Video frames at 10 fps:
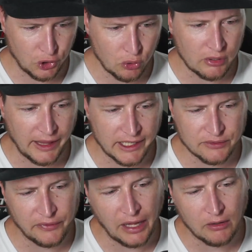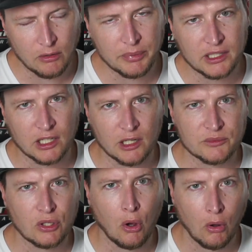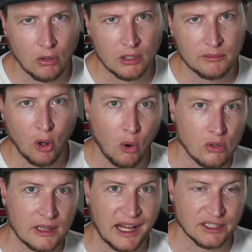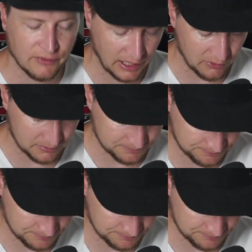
U-class vowel becomes holum, O-class vowel.